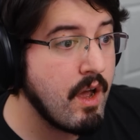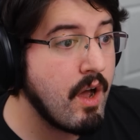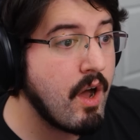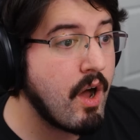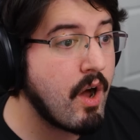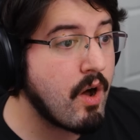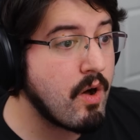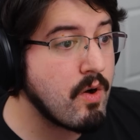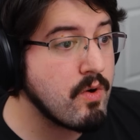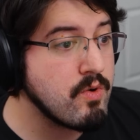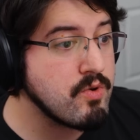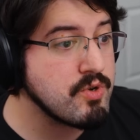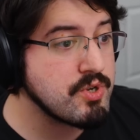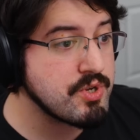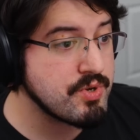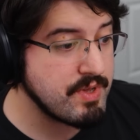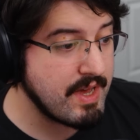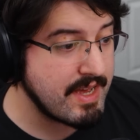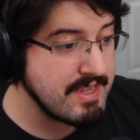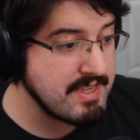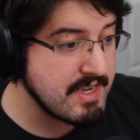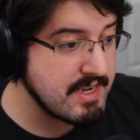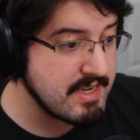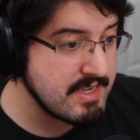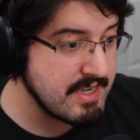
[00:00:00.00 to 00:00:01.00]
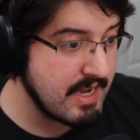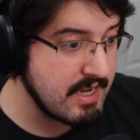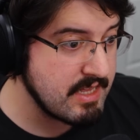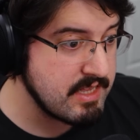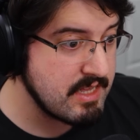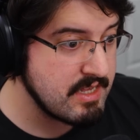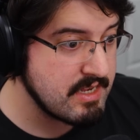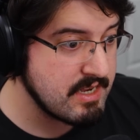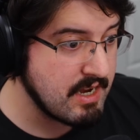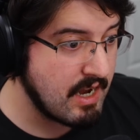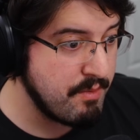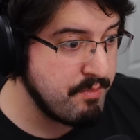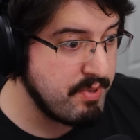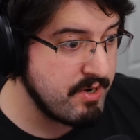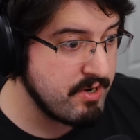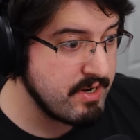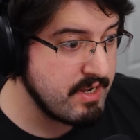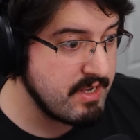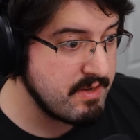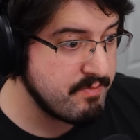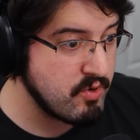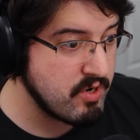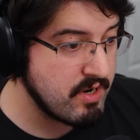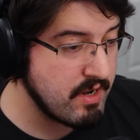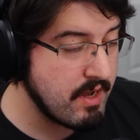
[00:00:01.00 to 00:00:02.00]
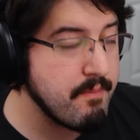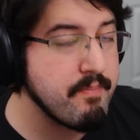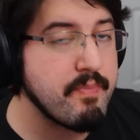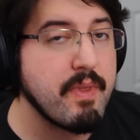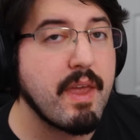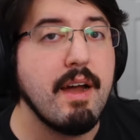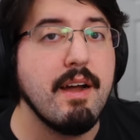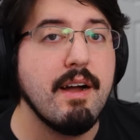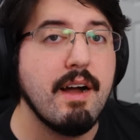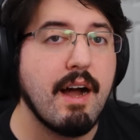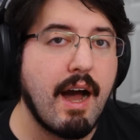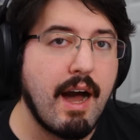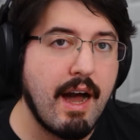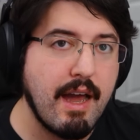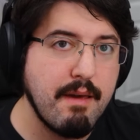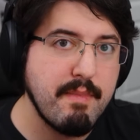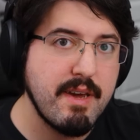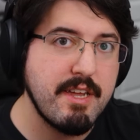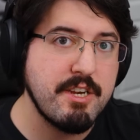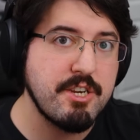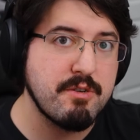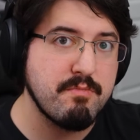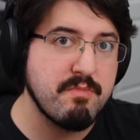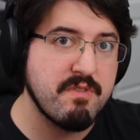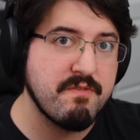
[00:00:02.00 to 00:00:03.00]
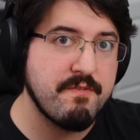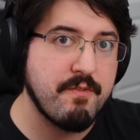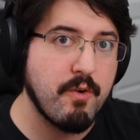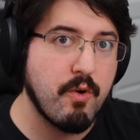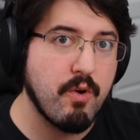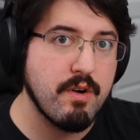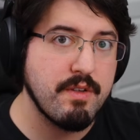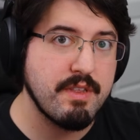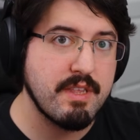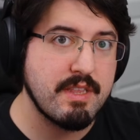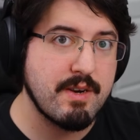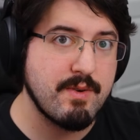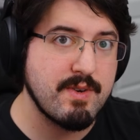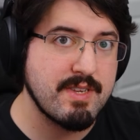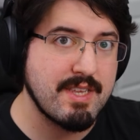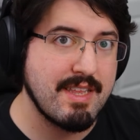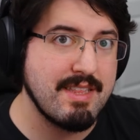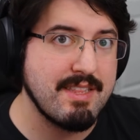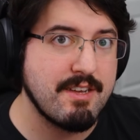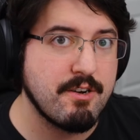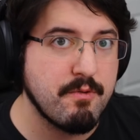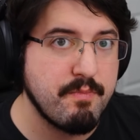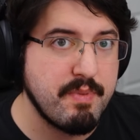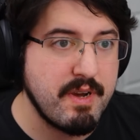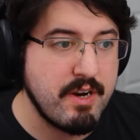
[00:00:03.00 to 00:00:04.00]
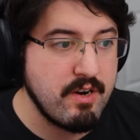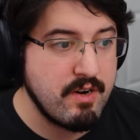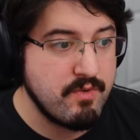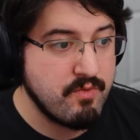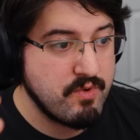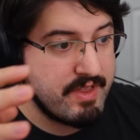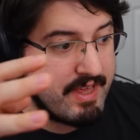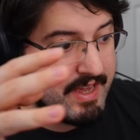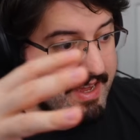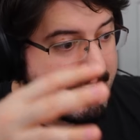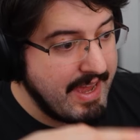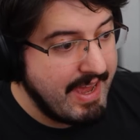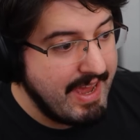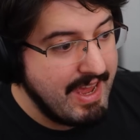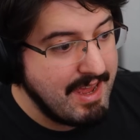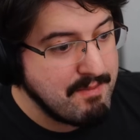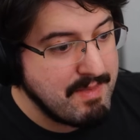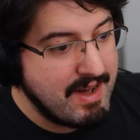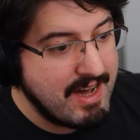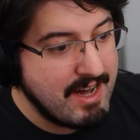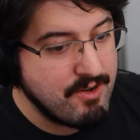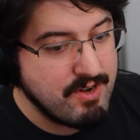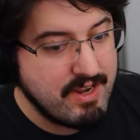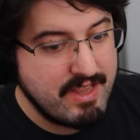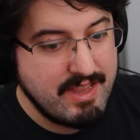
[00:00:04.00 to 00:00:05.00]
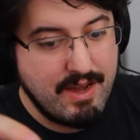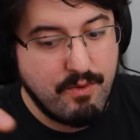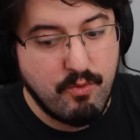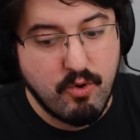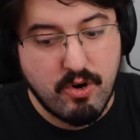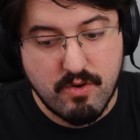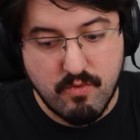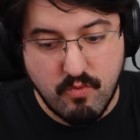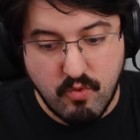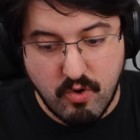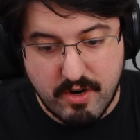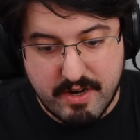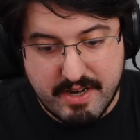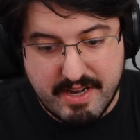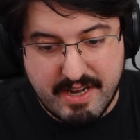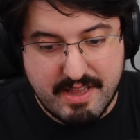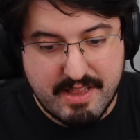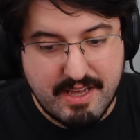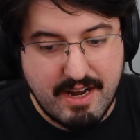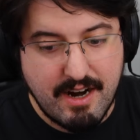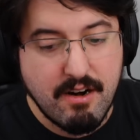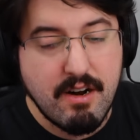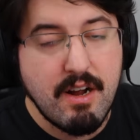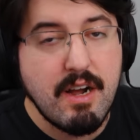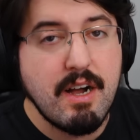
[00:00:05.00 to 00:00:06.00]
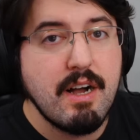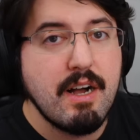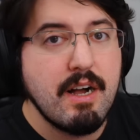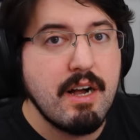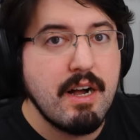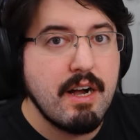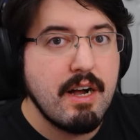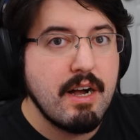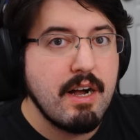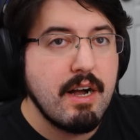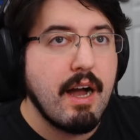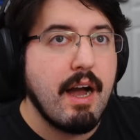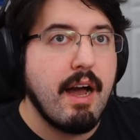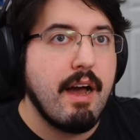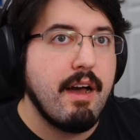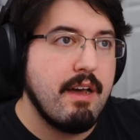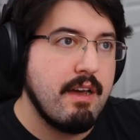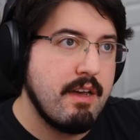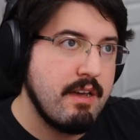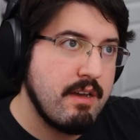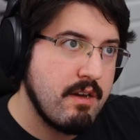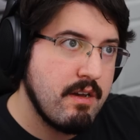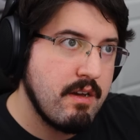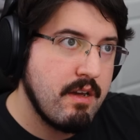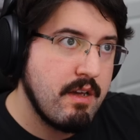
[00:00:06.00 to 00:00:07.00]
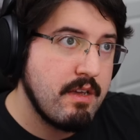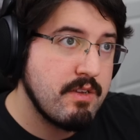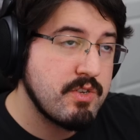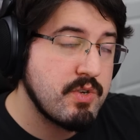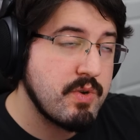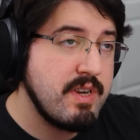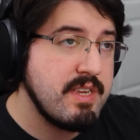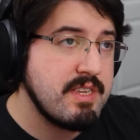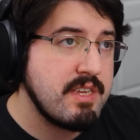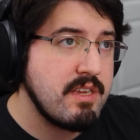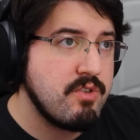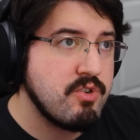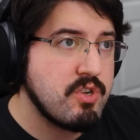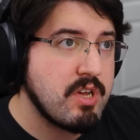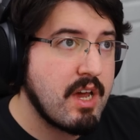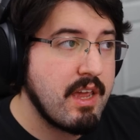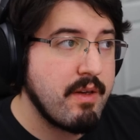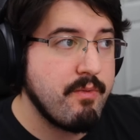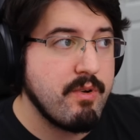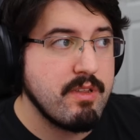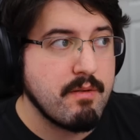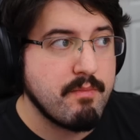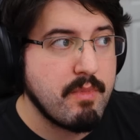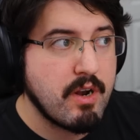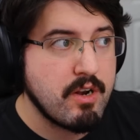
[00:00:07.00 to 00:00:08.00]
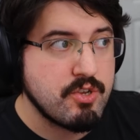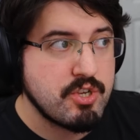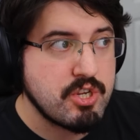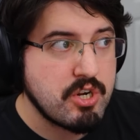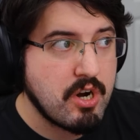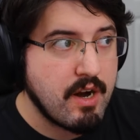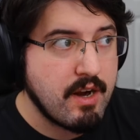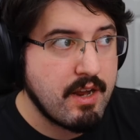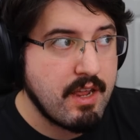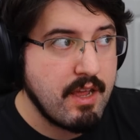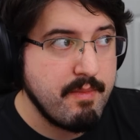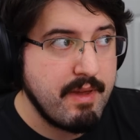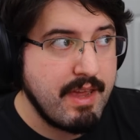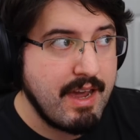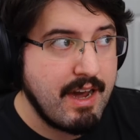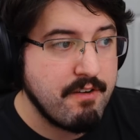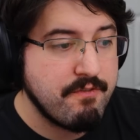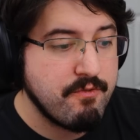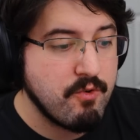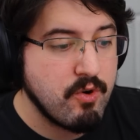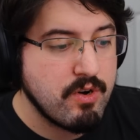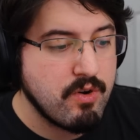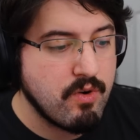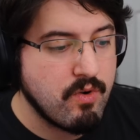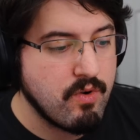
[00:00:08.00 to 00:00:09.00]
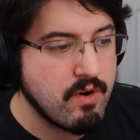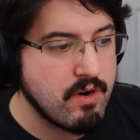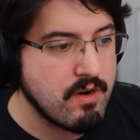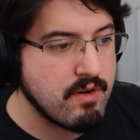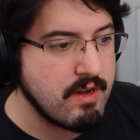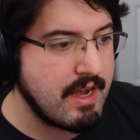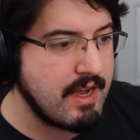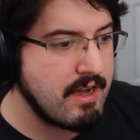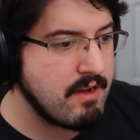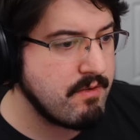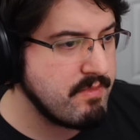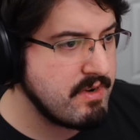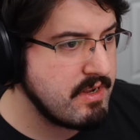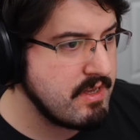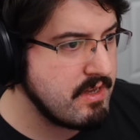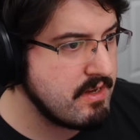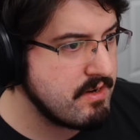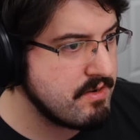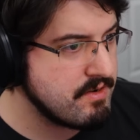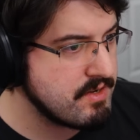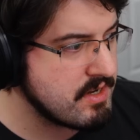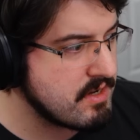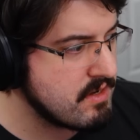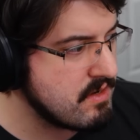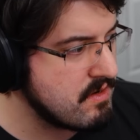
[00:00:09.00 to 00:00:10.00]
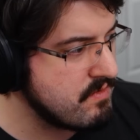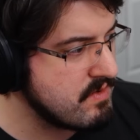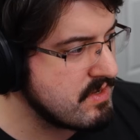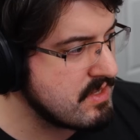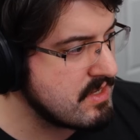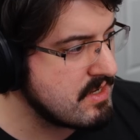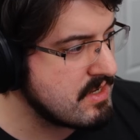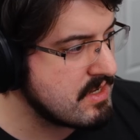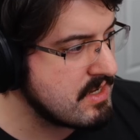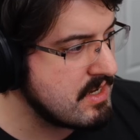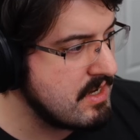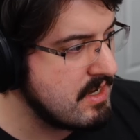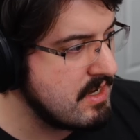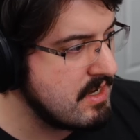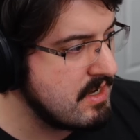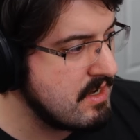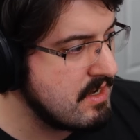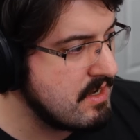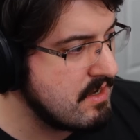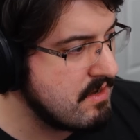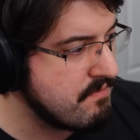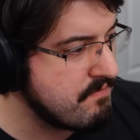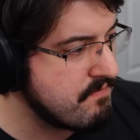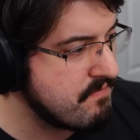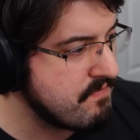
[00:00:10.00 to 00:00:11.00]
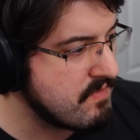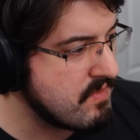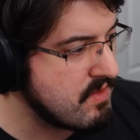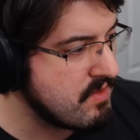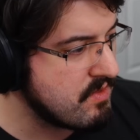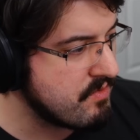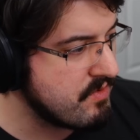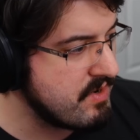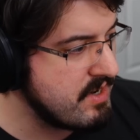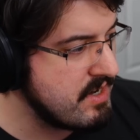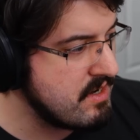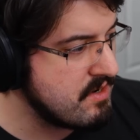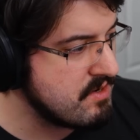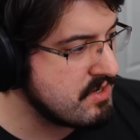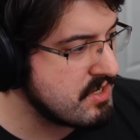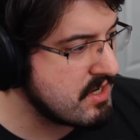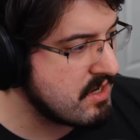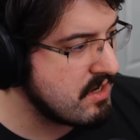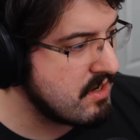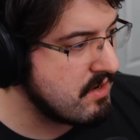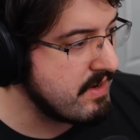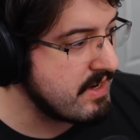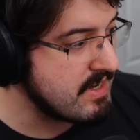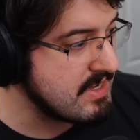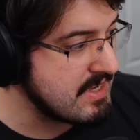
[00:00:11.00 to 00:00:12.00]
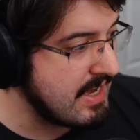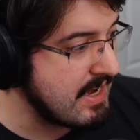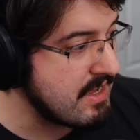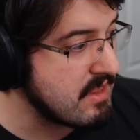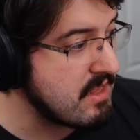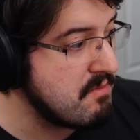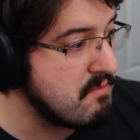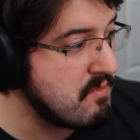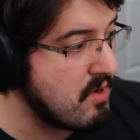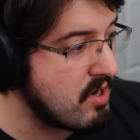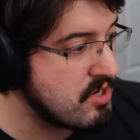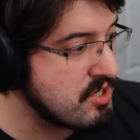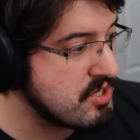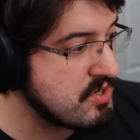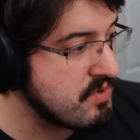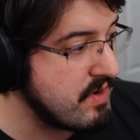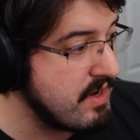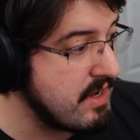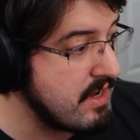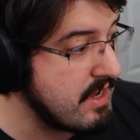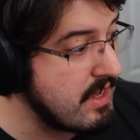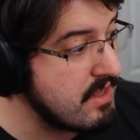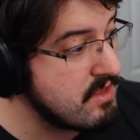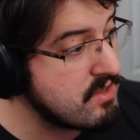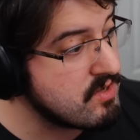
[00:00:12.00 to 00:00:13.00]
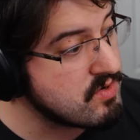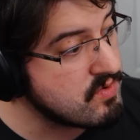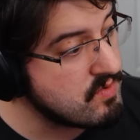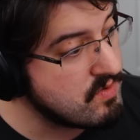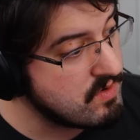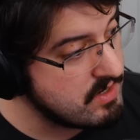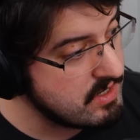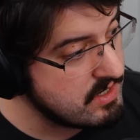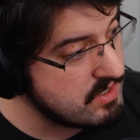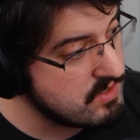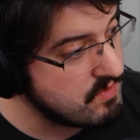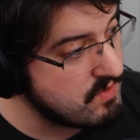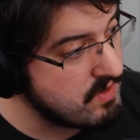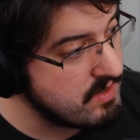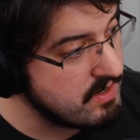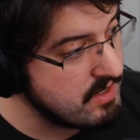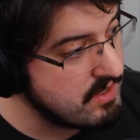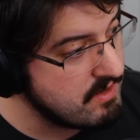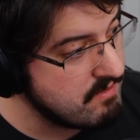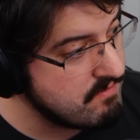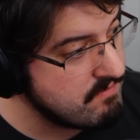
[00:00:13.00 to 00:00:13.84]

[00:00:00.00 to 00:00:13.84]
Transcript: oh, so that's exactly the time period he put. I mentioned before that there was a little period where they came out and they weren't working there. So he's either talking when the model started coming out for it, or how many years was this? 3 years ago, exactly March 29th, 2020.